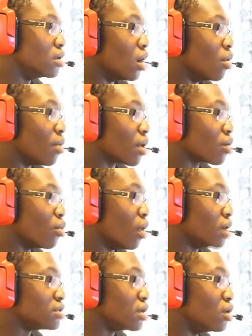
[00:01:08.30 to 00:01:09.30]
Oh my god,
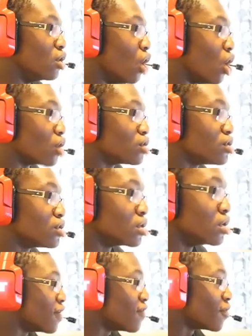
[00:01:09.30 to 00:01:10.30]
why is it locked?
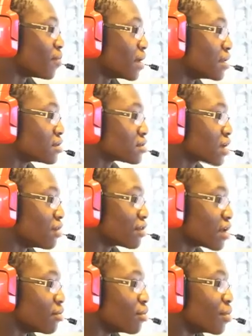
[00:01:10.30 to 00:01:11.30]
I've never played a
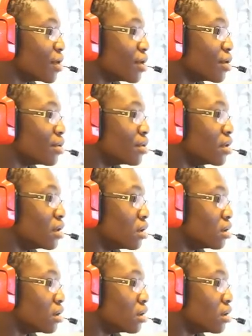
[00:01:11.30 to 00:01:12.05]
scary game on my own.